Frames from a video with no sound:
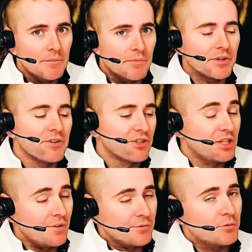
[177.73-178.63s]
But there's a
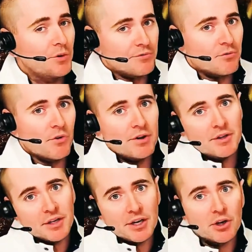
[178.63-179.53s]
difference between a friend
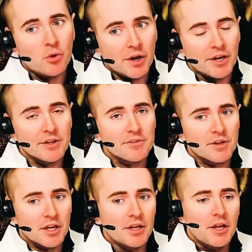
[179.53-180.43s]
and an acquaintance.
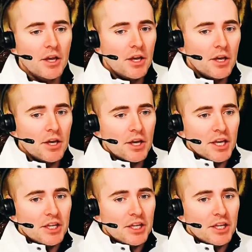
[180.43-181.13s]
And you